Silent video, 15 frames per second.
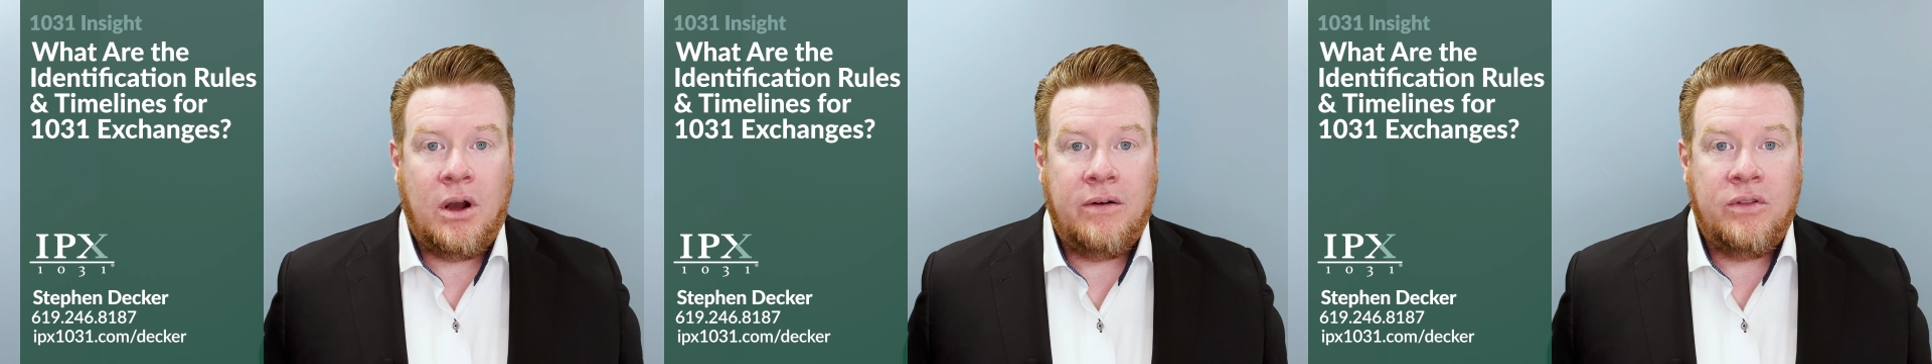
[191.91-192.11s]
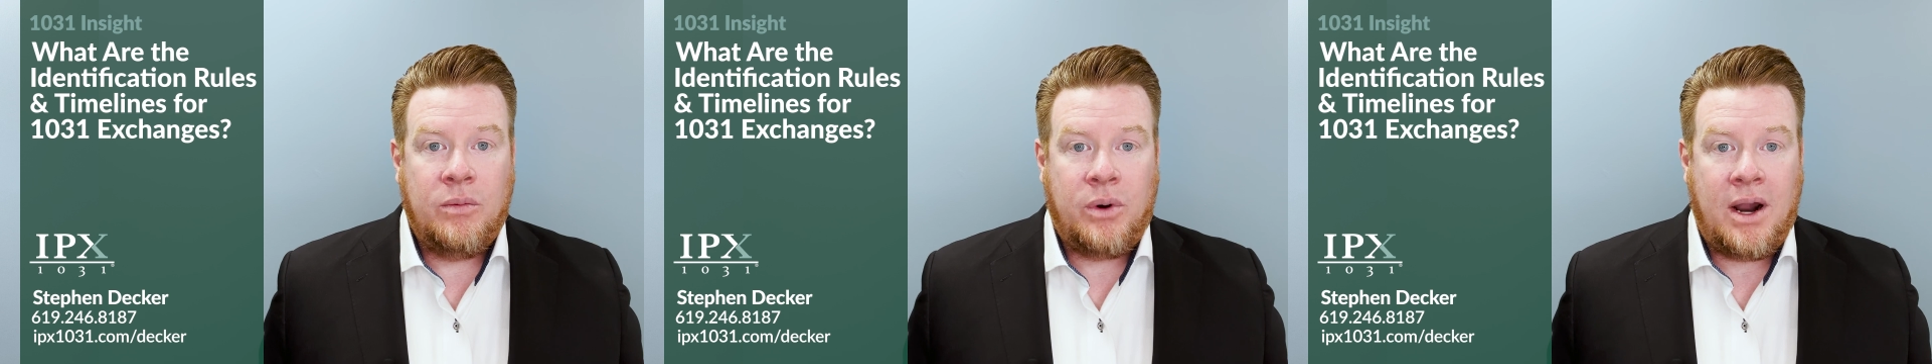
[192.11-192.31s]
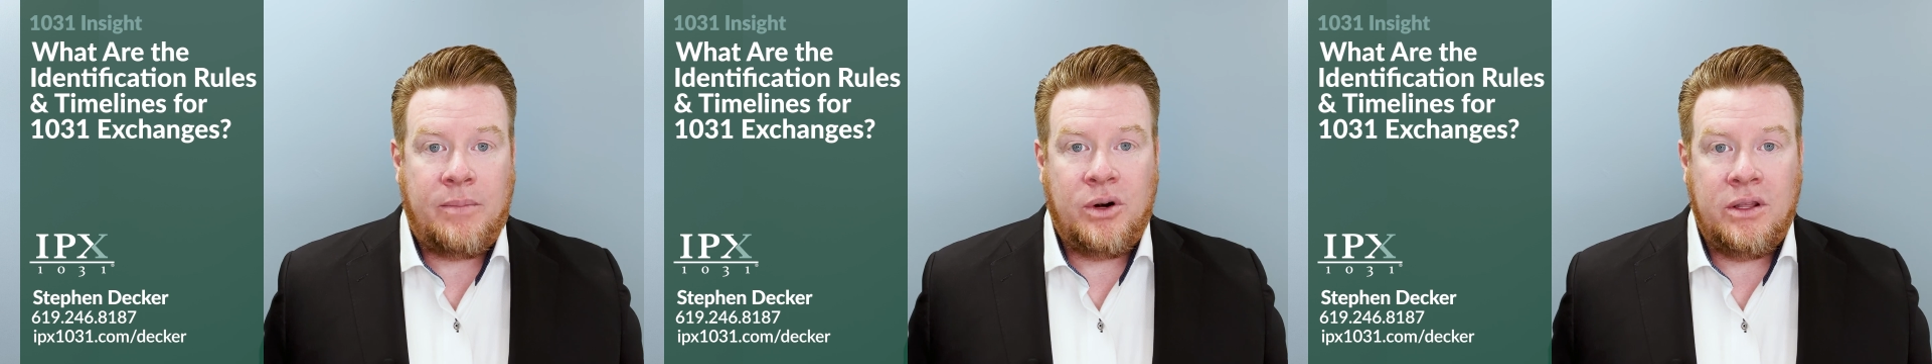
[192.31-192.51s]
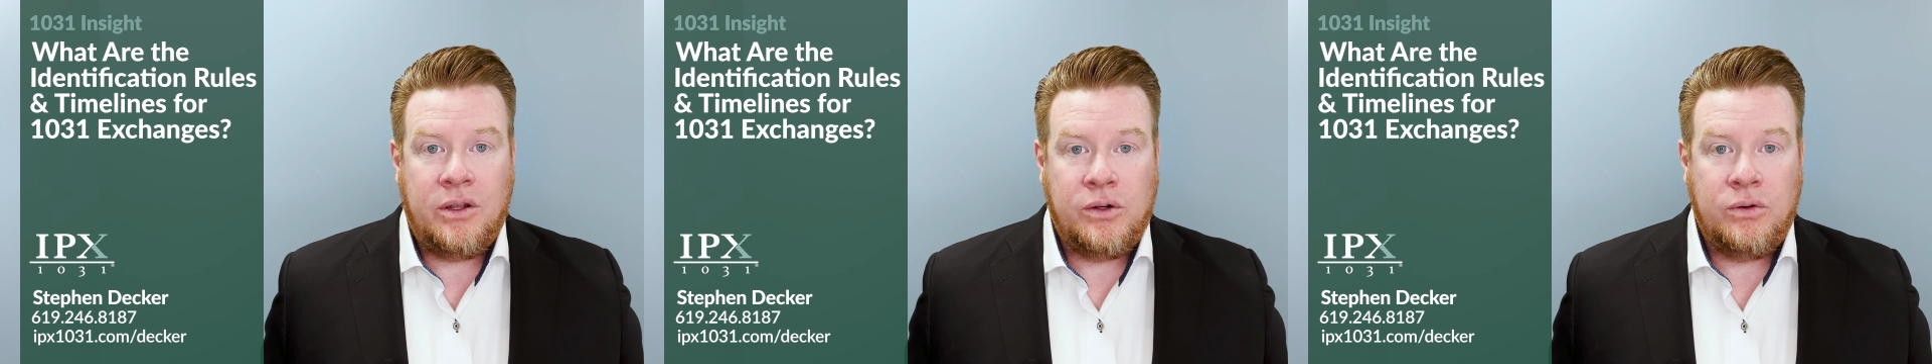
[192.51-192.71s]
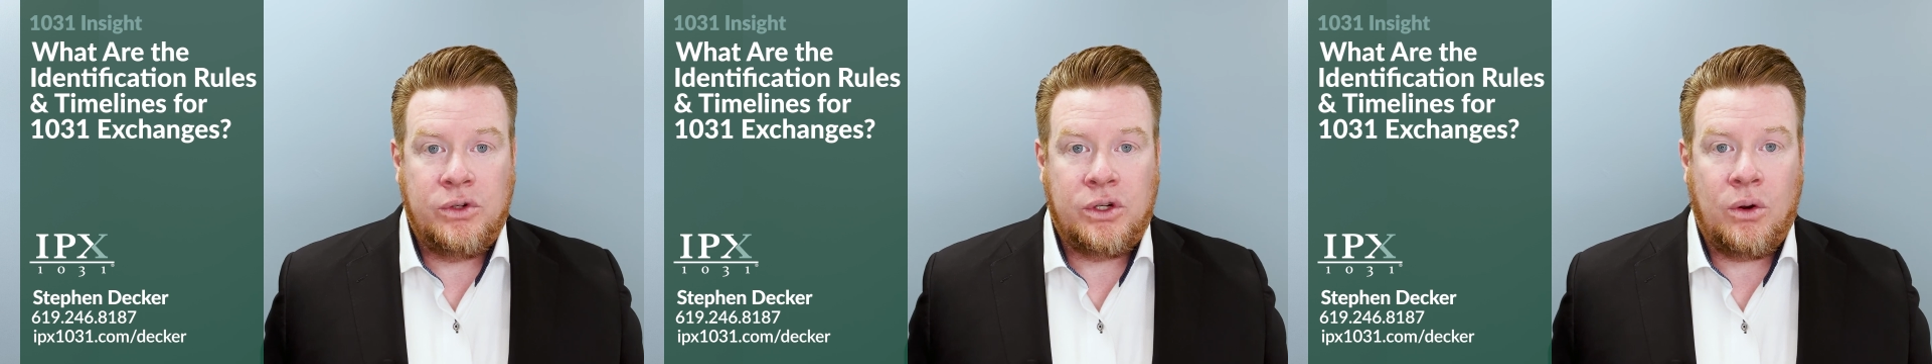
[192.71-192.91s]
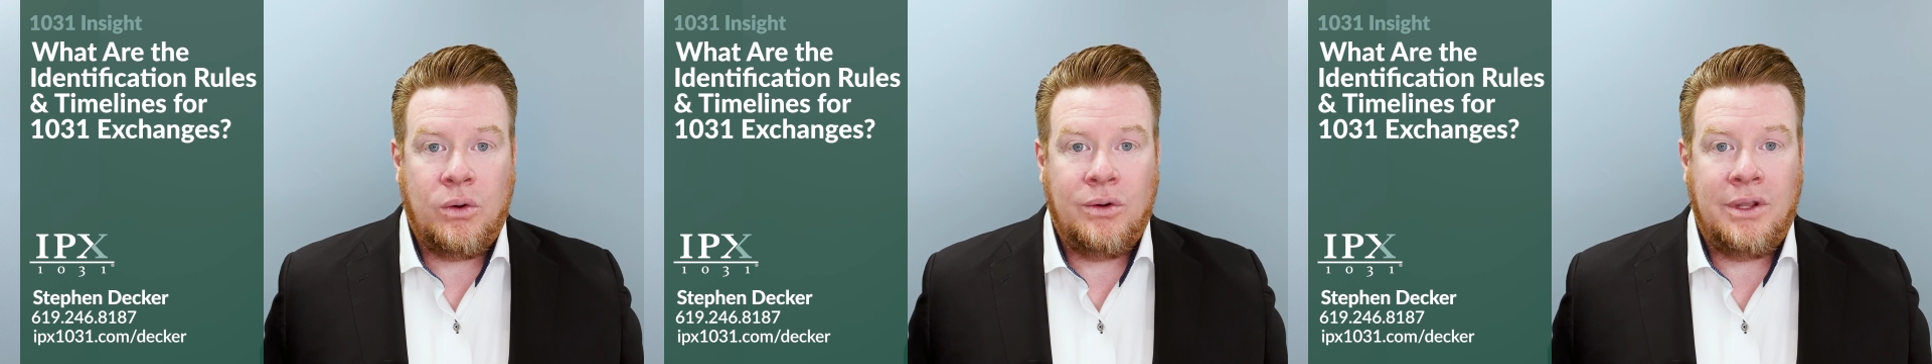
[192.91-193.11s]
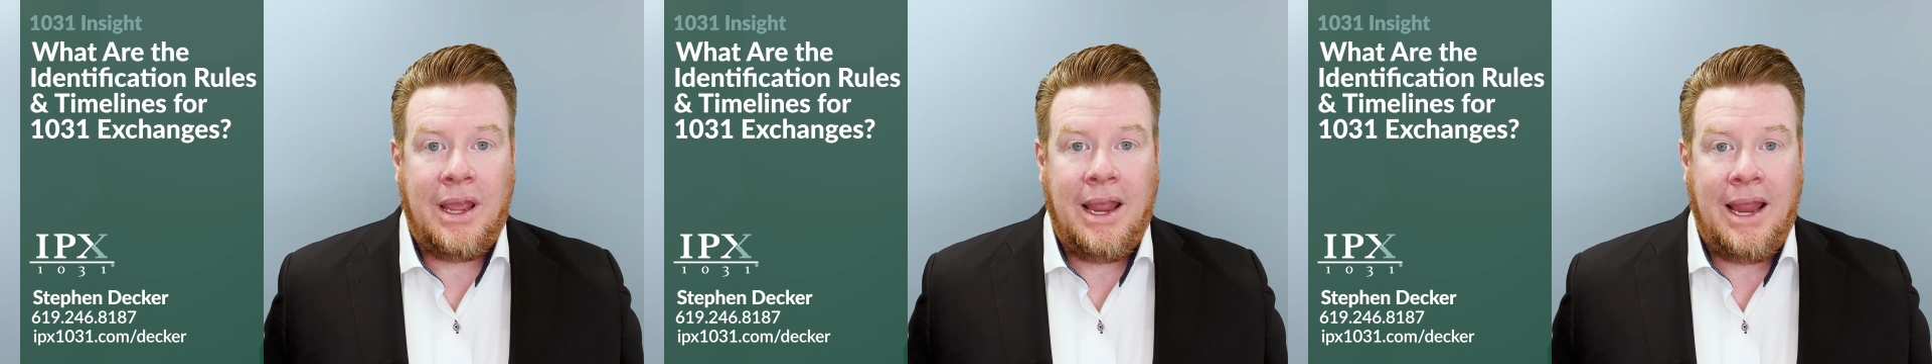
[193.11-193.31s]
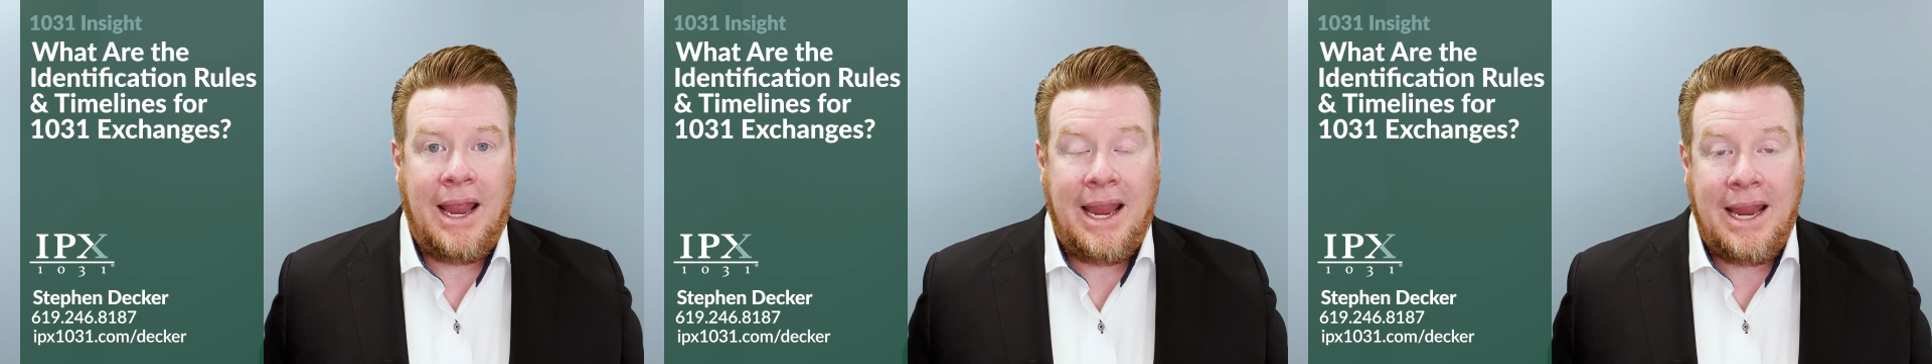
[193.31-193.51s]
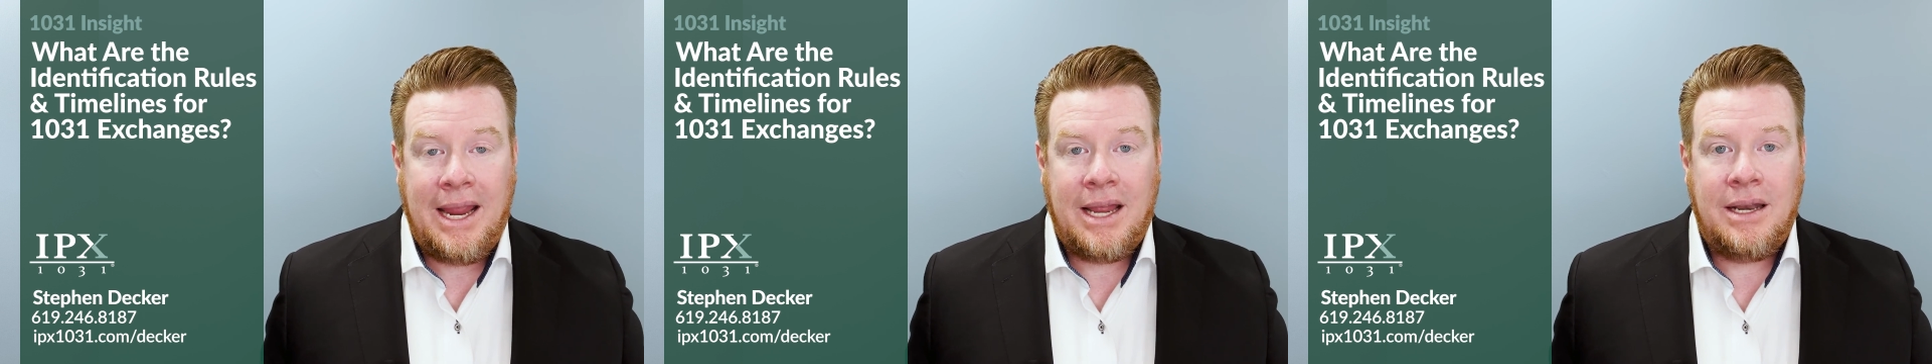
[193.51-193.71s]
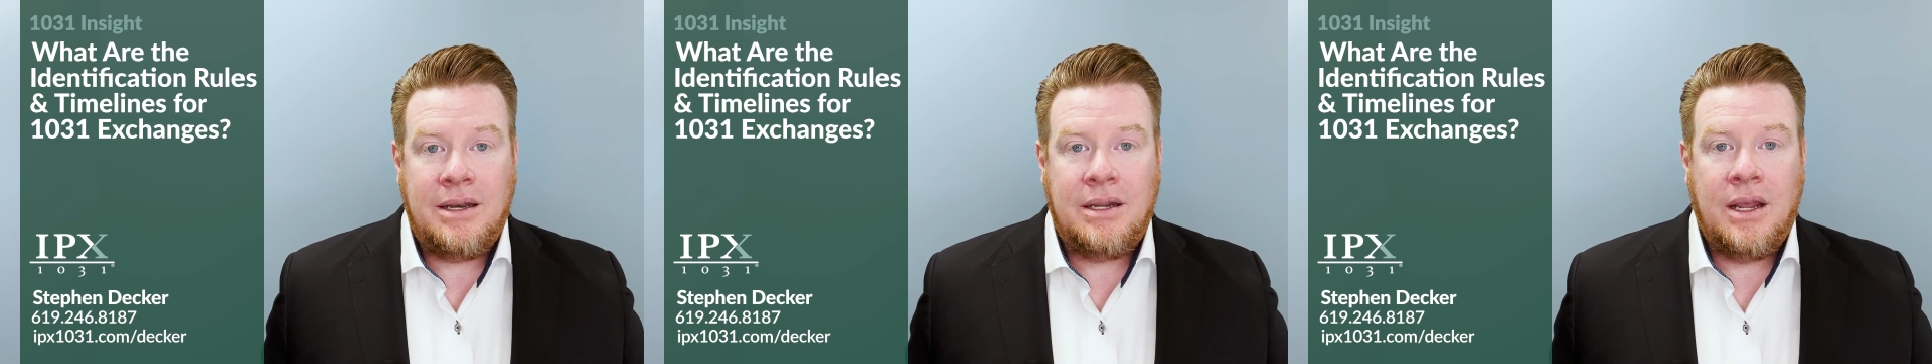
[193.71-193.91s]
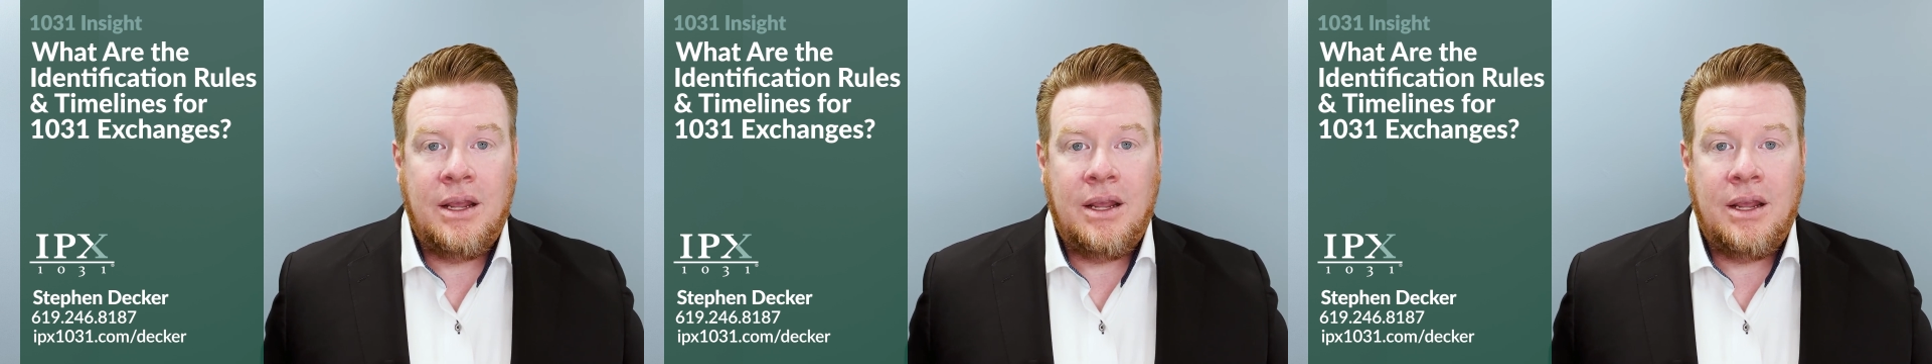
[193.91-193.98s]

of the property that you sold, and